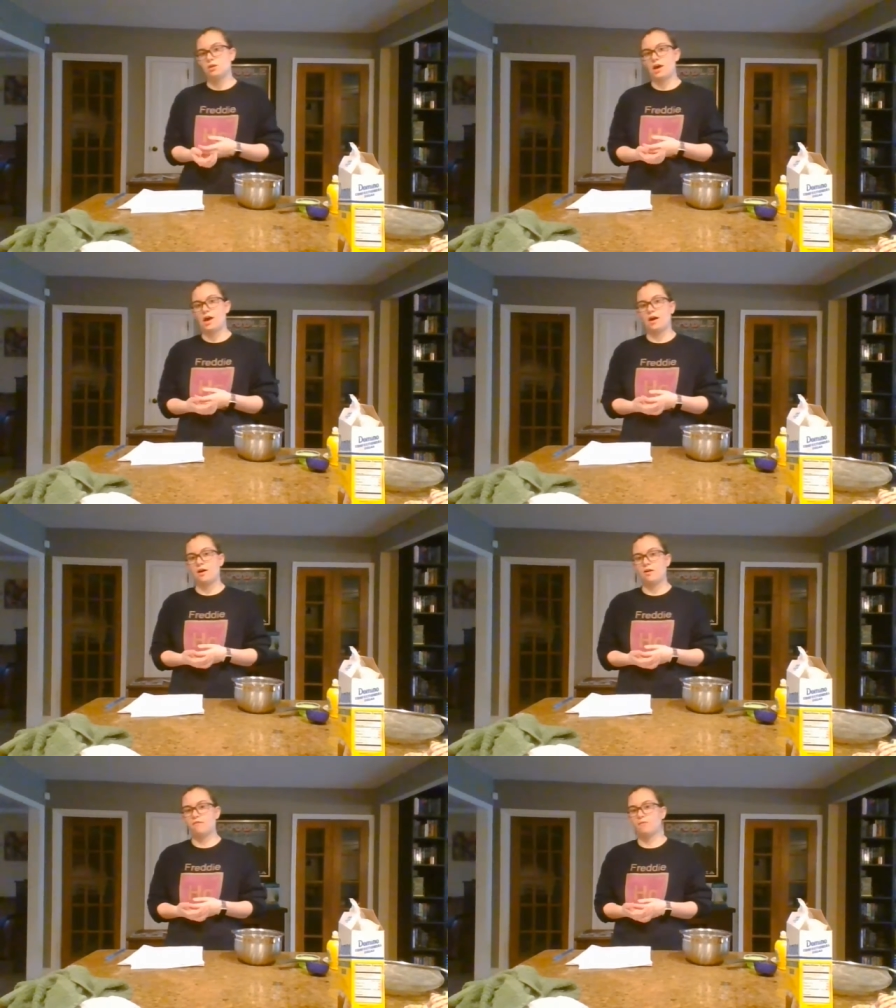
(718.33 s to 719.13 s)

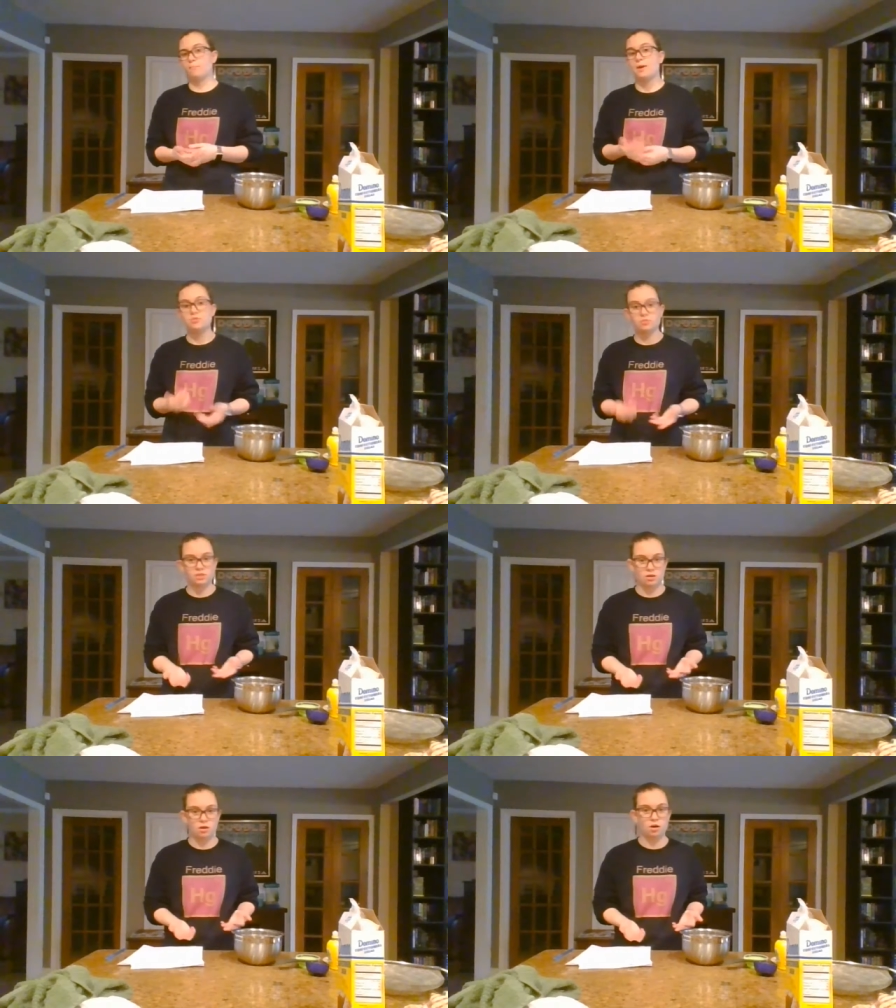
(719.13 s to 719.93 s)
have a better
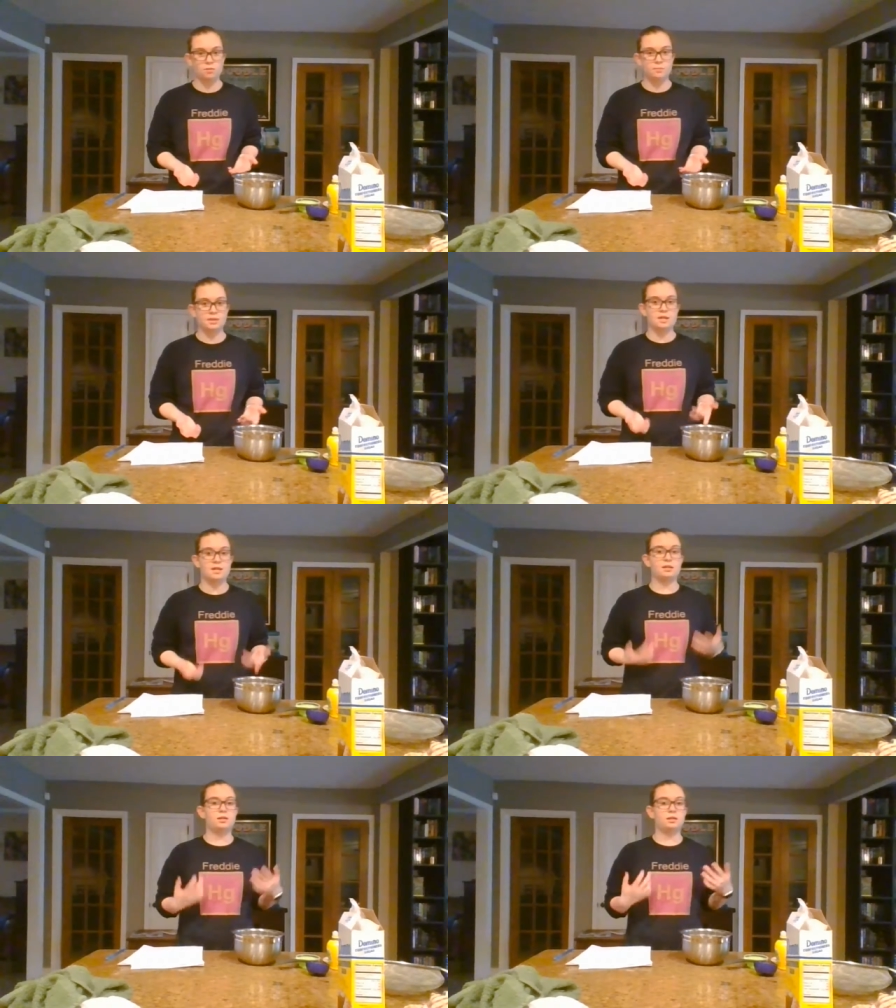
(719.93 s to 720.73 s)
economy,
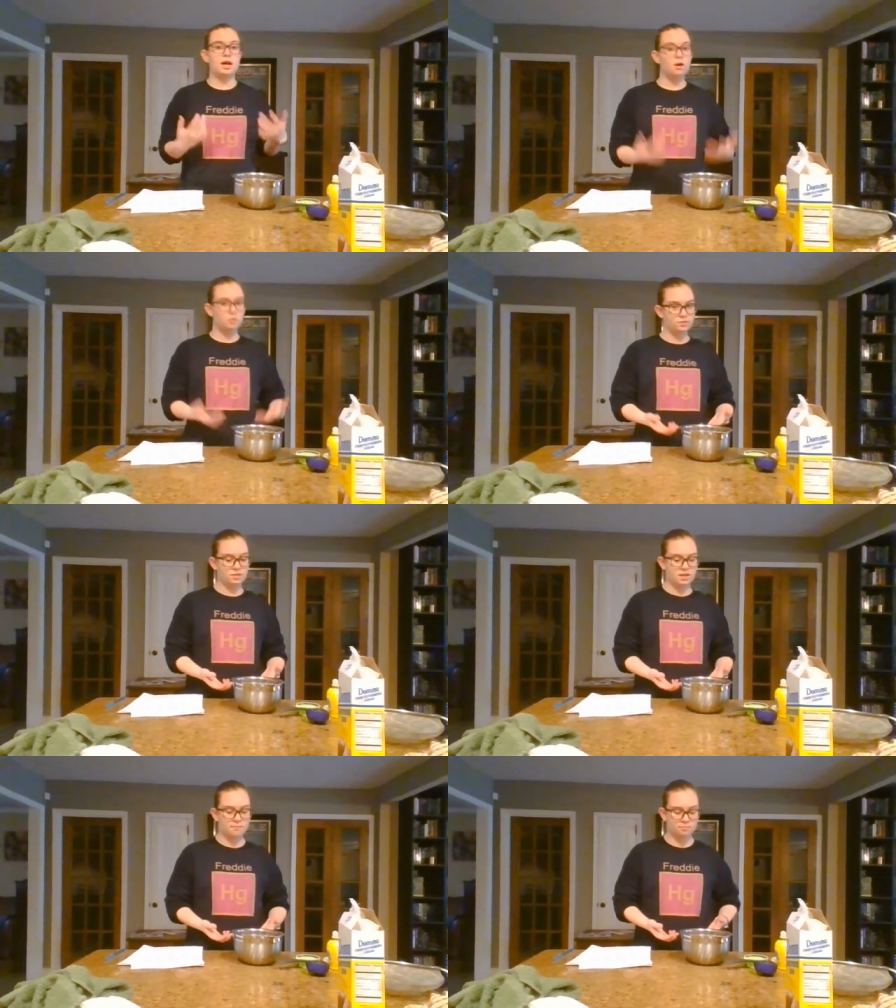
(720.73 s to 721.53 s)
and it allows
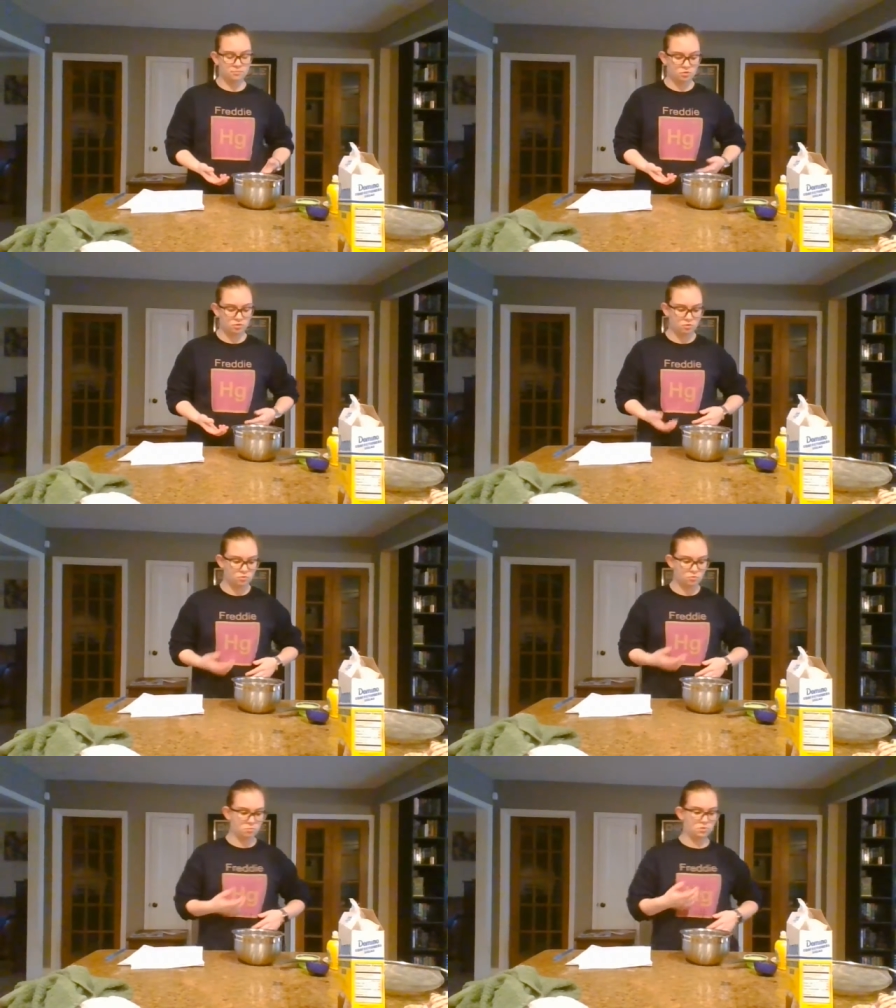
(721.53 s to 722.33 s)
them
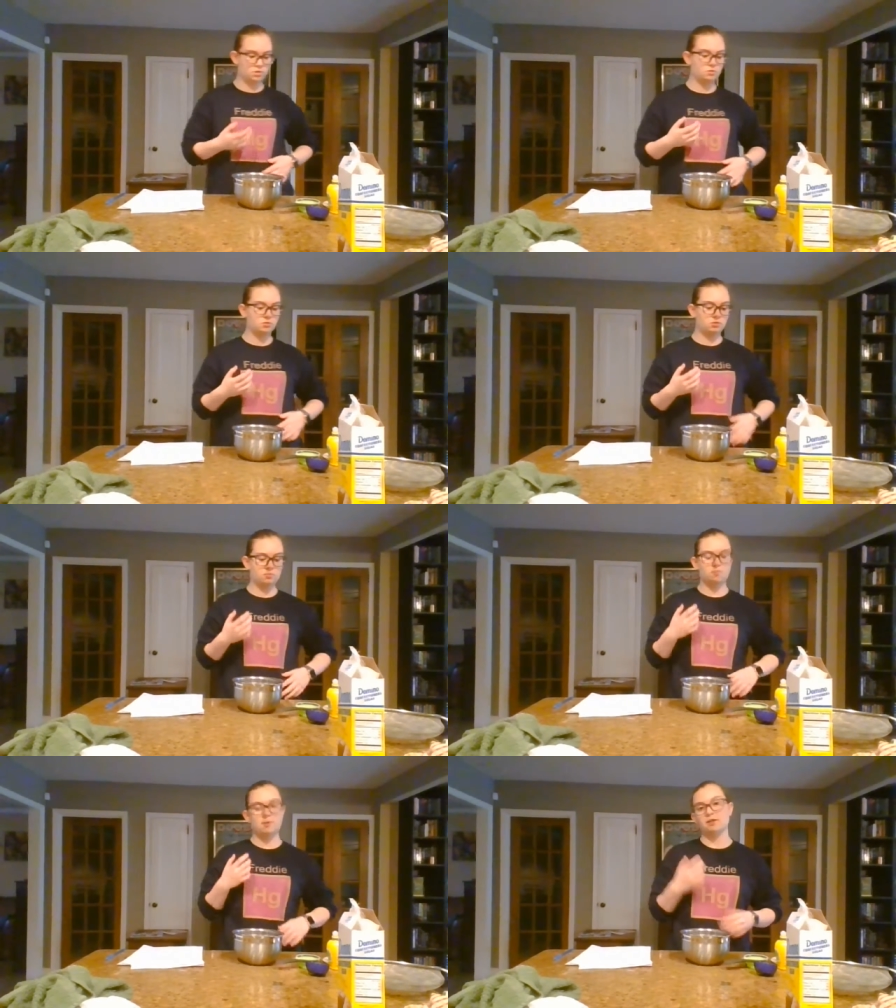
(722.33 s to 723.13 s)
to use
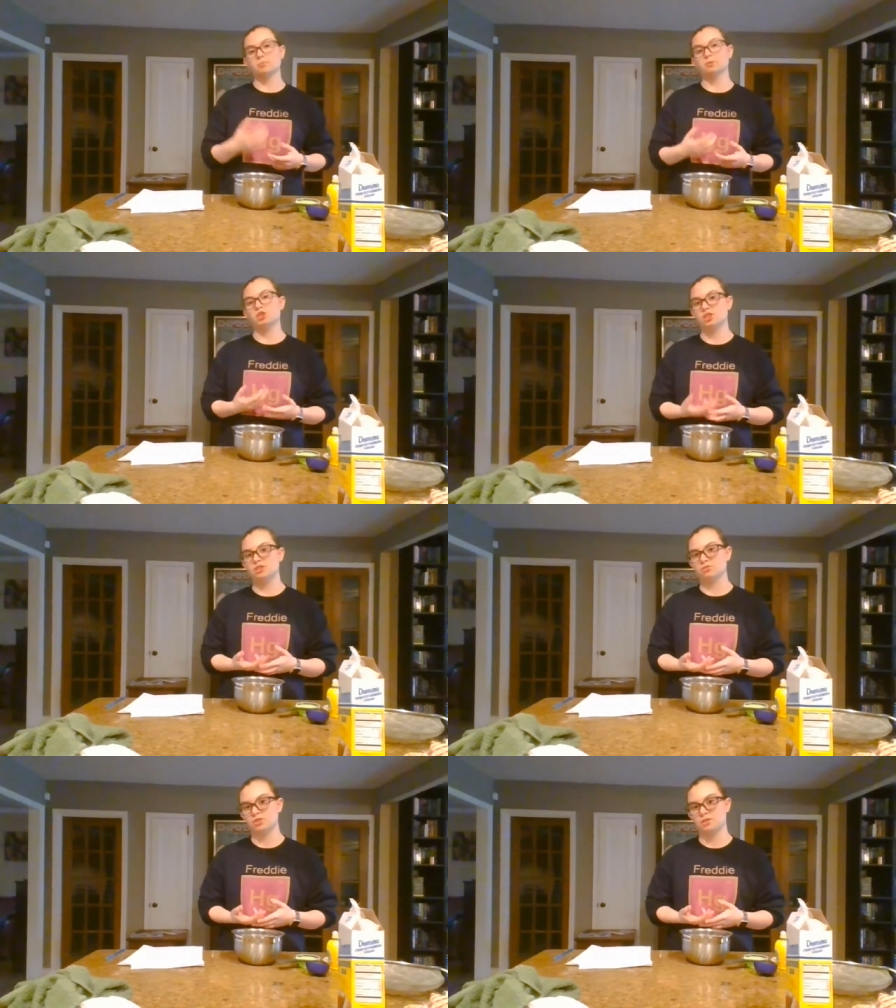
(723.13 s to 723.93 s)
better
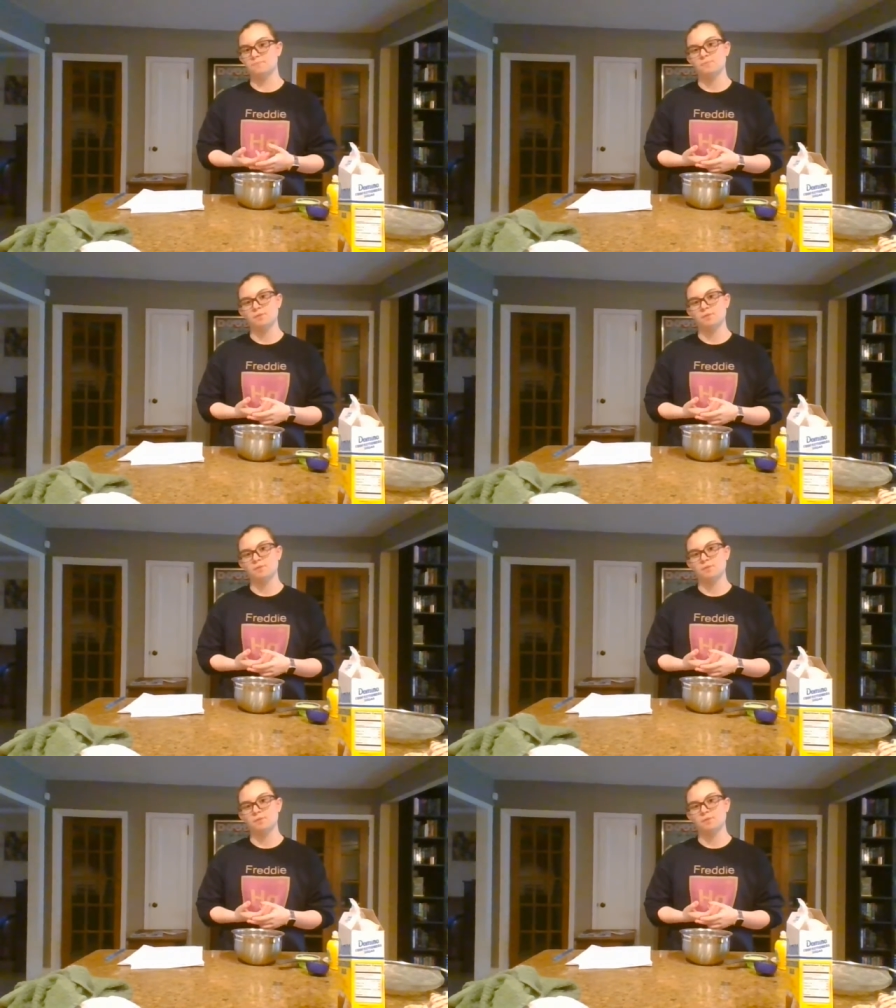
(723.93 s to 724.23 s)
machinery.